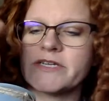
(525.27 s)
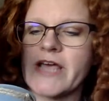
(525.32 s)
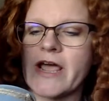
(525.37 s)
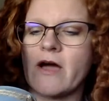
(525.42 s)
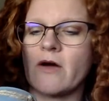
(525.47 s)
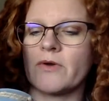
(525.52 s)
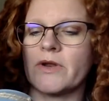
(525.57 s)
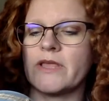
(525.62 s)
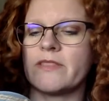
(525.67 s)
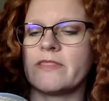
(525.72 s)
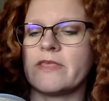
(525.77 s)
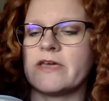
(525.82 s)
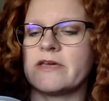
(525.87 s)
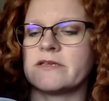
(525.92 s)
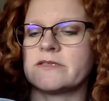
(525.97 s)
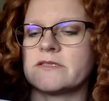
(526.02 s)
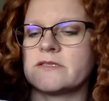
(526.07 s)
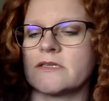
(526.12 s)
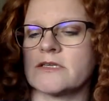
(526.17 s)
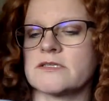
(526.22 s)
down in
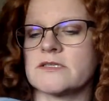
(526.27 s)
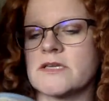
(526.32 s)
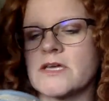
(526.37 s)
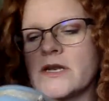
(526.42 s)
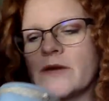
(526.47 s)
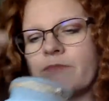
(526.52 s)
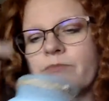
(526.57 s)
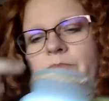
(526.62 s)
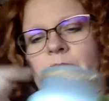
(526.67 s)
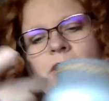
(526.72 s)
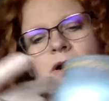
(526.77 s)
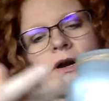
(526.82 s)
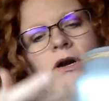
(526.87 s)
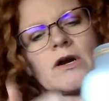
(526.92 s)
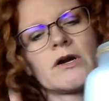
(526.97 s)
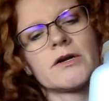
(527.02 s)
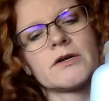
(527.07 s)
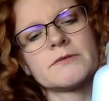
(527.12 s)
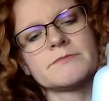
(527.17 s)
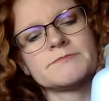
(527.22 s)
this. It's going to
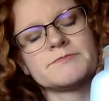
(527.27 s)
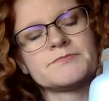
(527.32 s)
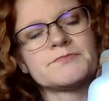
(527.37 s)
burn